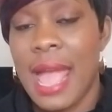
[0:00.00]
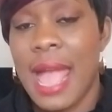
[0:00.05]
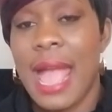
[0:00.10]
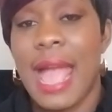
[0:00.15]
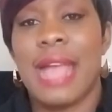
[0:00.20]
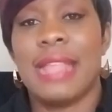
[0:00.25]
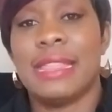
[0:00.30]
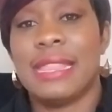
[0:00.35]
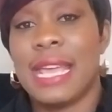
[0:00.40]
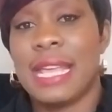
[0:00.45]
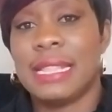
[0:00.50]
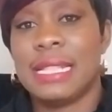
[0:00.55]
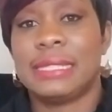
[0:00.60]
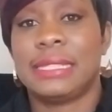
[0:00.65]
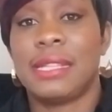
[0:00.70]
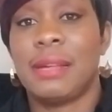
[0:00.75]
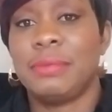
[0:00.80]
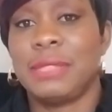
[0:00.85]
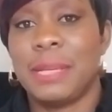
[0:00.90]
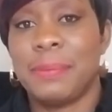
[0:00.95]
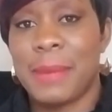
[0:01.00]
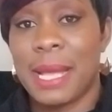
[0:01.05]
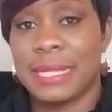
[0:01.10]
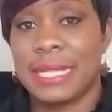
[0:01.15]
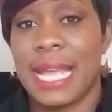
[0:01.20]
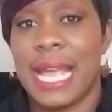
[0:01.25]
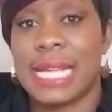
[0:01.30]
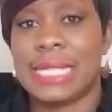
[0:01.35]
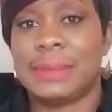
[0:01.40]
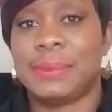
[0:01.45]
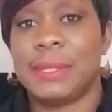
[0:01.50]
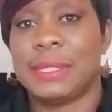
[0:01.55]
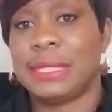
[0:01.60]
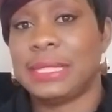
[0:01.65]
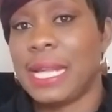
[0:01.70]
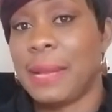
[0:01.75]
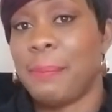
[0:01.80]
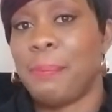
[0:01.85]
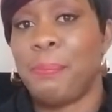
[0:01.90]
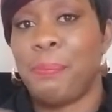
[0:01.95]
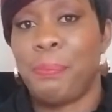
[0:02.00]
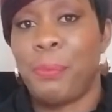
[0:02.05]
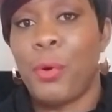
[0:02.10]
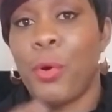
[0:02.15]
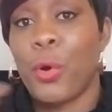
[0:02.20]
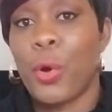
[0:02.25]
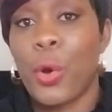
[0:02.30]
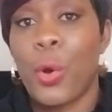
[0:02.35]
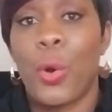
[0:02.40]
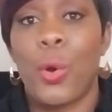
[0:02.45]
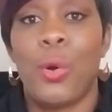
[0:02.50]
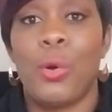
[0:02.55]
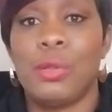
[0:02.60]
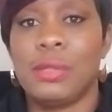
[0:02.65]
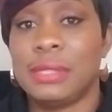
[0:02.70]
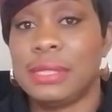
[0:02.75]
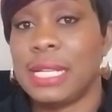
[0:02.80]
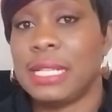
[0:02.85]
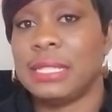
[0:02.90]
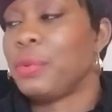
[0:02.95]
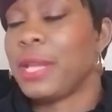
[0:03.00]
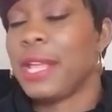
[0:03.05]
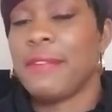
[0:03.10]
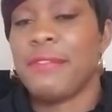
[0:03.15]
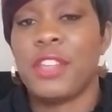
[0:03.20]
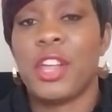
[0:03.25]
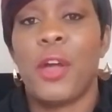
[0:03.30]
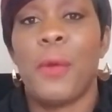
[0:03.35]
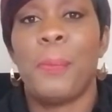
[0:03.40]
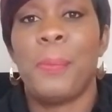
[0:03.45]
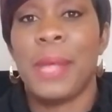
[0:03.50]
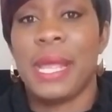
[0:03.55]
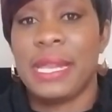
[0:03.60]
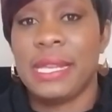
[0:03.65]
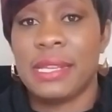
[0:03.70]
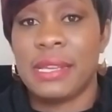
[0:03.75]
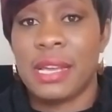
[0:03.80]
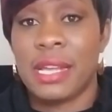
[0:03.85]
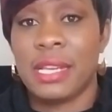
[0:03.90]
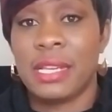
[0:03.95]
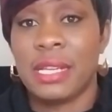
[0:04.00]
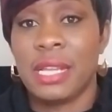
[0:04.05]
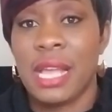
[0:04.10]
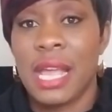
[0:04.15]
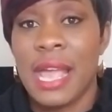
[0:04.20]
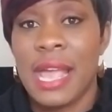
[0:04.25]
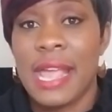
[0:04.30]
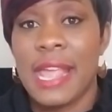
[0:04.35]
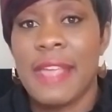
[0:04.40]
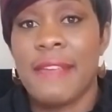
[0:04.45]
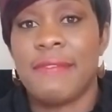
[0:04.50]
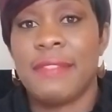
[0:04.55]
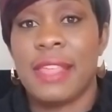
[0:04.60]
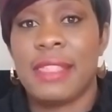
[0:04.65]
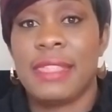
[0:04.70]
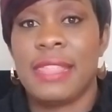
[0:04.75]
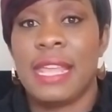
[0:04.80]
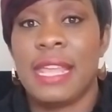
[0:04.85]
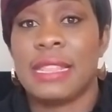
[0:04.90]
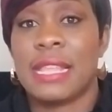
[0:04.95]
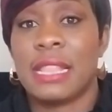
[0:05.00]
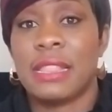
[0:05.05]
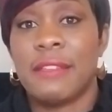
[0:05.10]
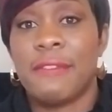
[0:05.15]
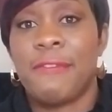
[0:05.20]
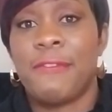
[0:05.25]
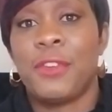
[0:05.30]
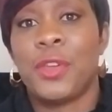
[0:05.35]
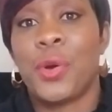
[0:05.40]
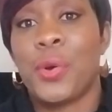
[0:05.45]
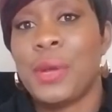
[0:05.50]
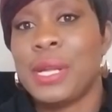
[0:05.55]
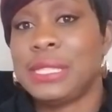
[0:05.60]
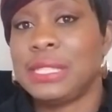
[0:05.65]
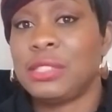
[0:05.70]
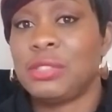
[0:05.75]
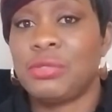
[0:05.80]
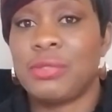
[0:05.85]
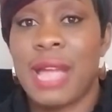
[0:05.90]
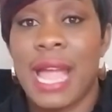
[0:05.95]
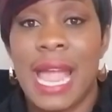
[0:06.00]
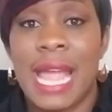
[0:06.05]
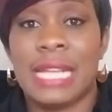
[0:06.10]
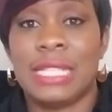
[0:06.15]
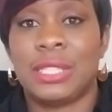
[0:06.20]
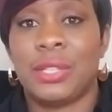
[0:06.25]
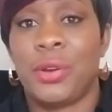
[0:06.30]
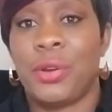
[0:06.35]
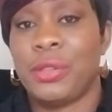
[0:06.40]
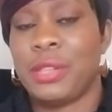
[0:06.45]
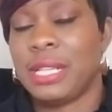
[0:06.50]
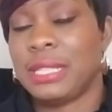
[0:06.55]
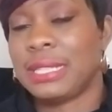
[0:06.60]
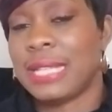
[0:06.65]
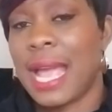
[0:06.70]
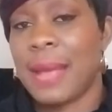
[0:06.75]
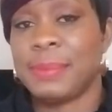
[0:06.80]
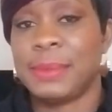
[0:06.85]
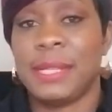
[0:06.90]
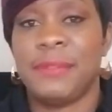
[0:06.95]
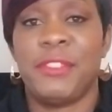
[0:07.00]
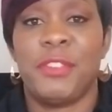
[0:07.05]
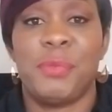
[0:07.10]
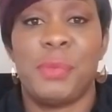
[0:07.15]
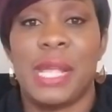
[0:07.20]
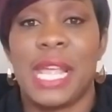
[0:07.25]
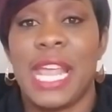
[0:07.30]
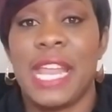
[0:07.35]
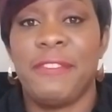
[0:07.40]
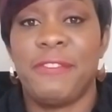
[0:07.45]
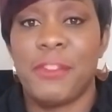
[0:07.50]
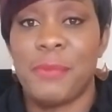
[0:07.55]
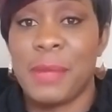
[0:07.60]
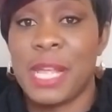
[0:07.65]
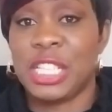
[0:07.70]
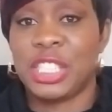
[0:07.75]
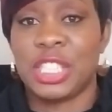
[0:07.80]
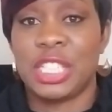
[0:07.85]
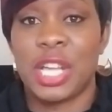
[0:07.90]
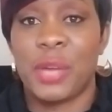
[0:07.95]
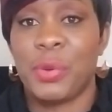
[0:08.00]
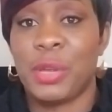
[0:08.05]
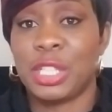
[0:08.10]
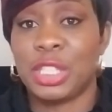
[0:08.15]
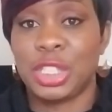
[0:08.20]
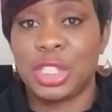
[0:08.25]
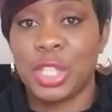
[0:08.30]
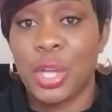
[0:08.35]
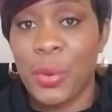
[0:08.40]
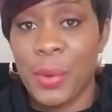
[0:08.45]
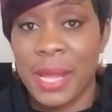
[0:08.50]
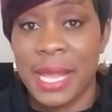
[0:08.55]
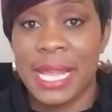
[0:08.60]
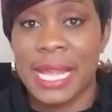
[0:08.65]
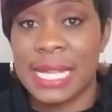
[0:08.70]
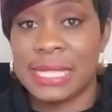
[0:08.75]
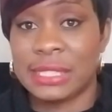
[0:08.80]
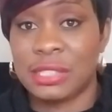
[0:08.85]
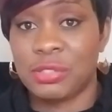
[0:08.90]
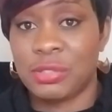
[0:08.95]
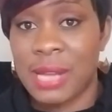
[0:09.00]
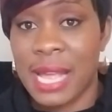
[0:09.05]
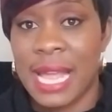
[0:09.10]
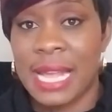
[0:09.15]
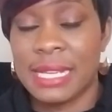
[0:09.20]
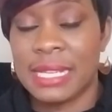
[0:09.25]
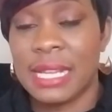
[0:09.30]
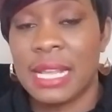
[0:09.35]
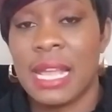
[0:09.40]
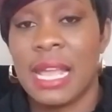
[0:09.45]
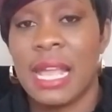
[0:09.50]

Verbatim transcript: And then the subject matter experts can poke holes and give their opinion if they think that the flow isn't right or the types of information that we're showing isn't right.